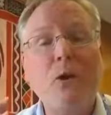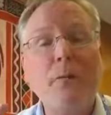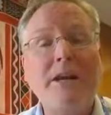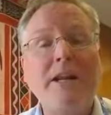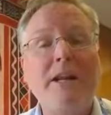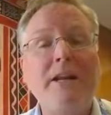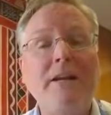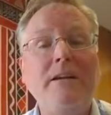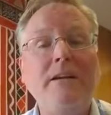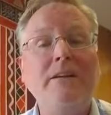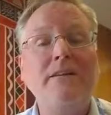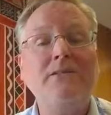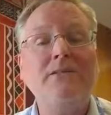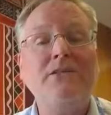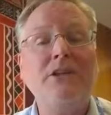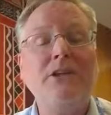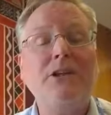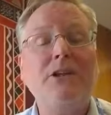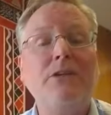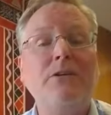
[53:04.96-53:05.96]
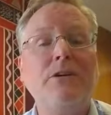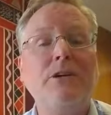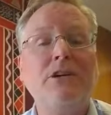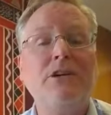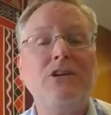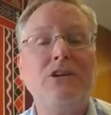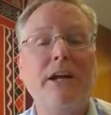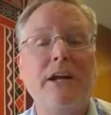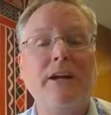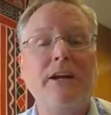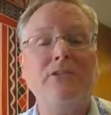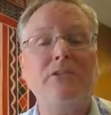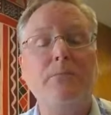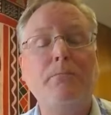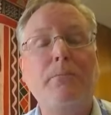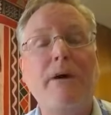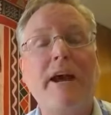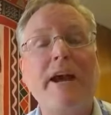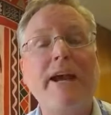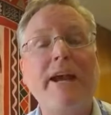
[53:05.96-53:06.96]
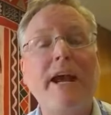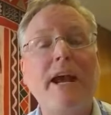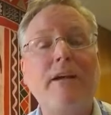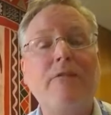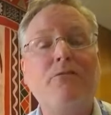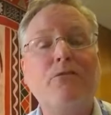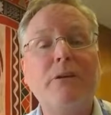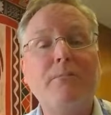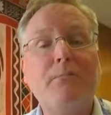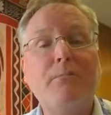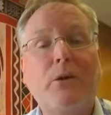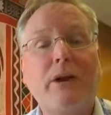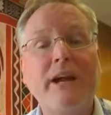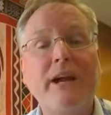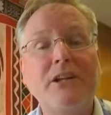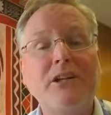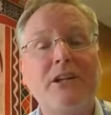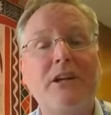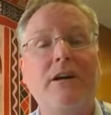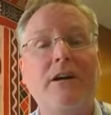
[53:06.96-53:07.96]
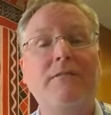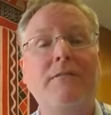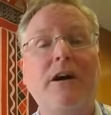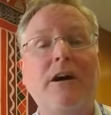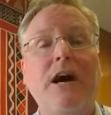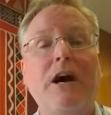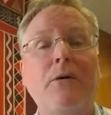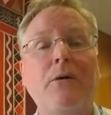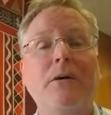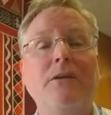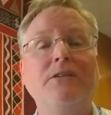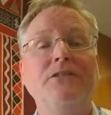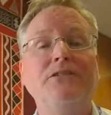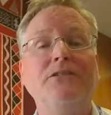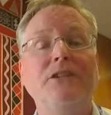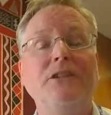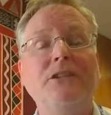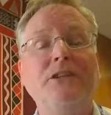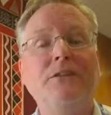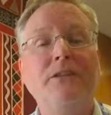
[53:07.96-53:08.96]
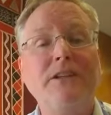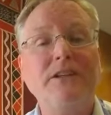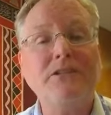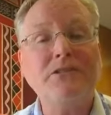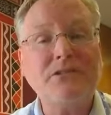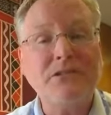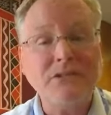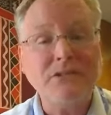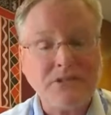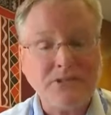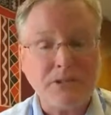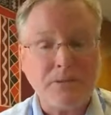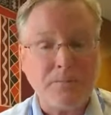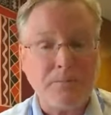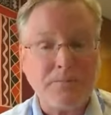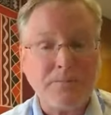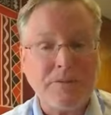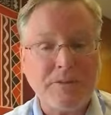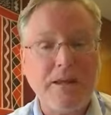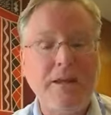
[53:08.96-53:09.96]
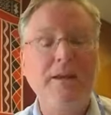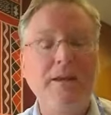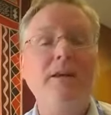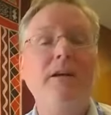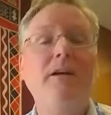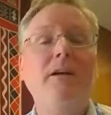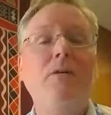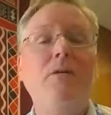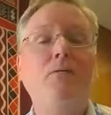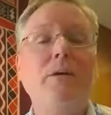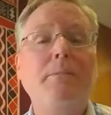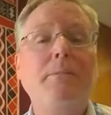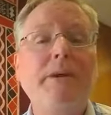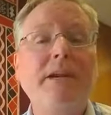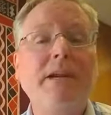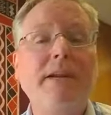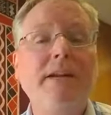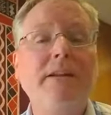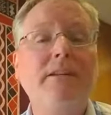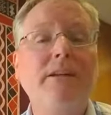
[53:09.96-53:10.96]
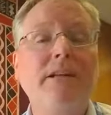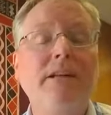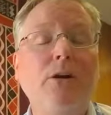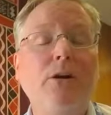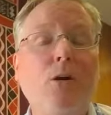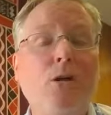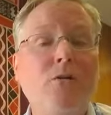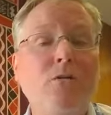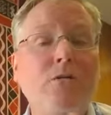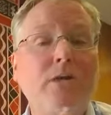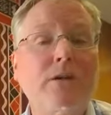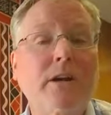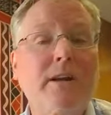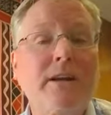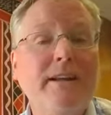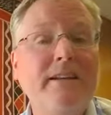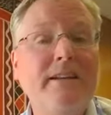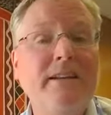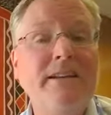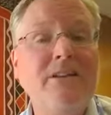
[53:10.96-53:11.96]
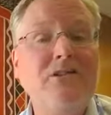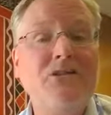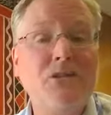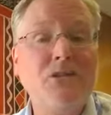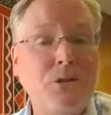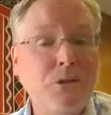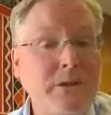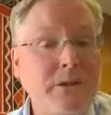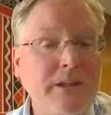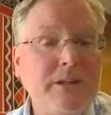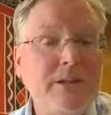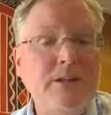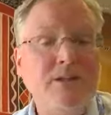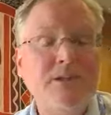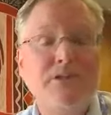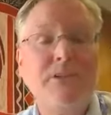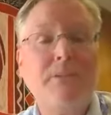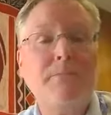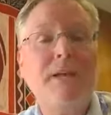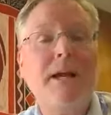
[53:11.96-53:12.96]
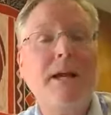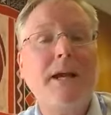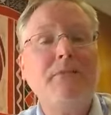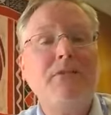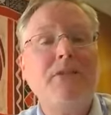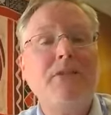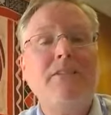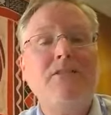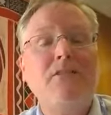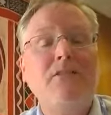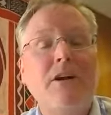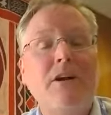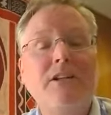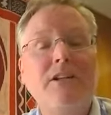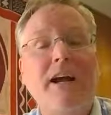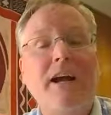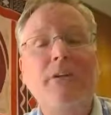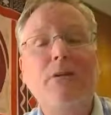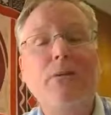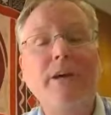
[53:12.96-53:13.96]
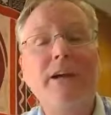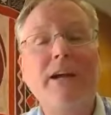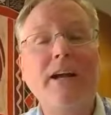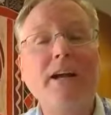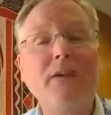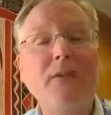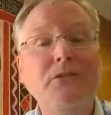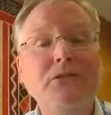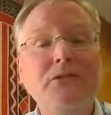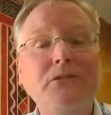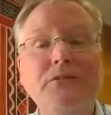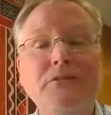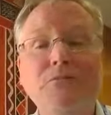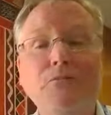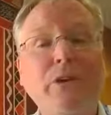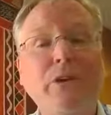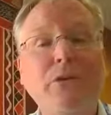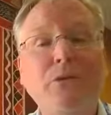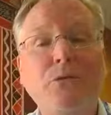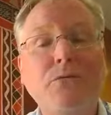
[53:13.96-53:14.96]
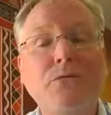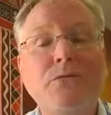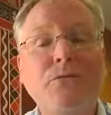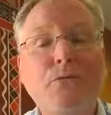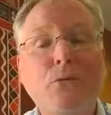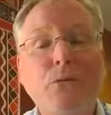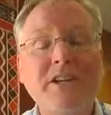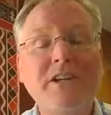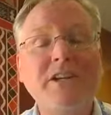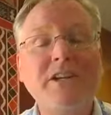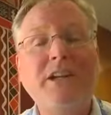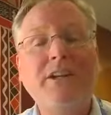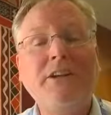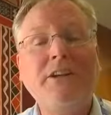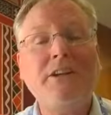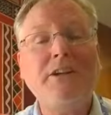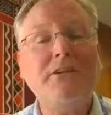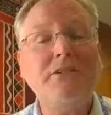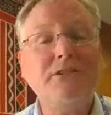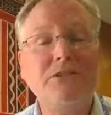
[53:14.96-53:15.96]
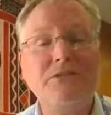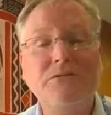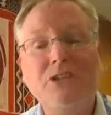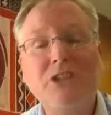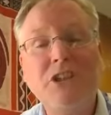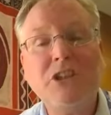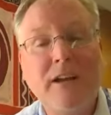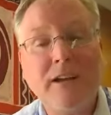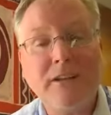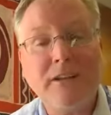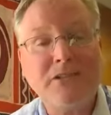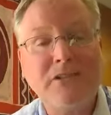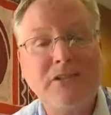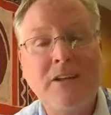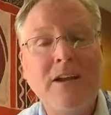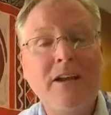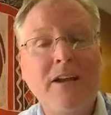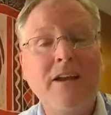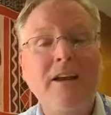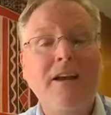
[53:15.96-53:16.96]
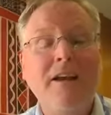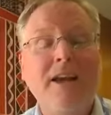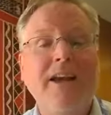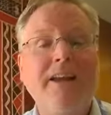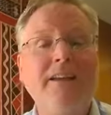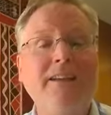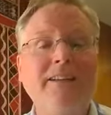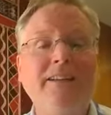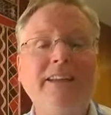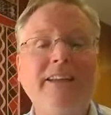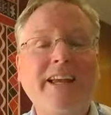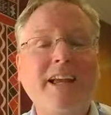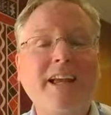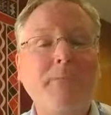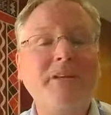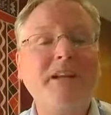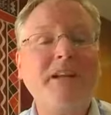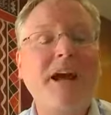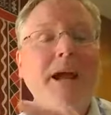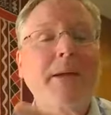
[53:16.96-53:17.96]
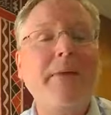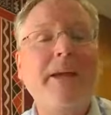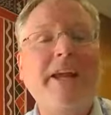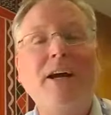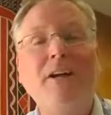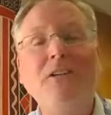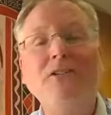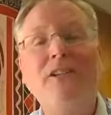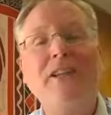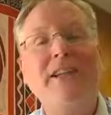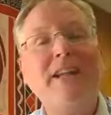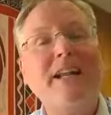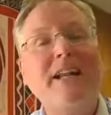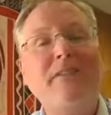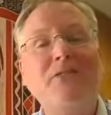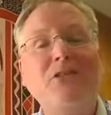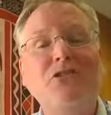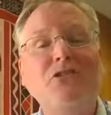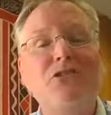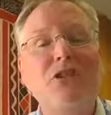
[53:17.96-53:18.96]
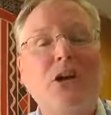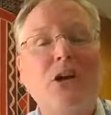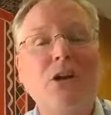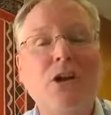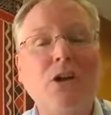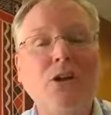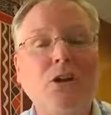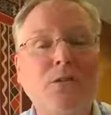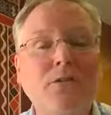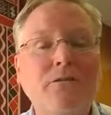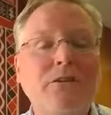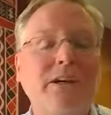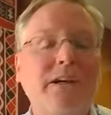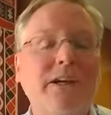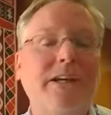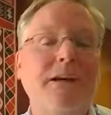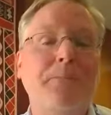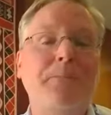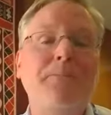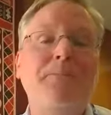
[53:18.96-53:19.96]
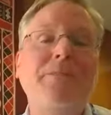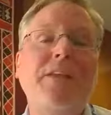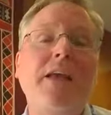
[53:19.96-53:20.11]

many security checks by every branch of our security system repeatedly over at least 2 years, sometimes as long. I know a guy who's went through 14 years of checks, and they kept timing out so they'd have to start all over again.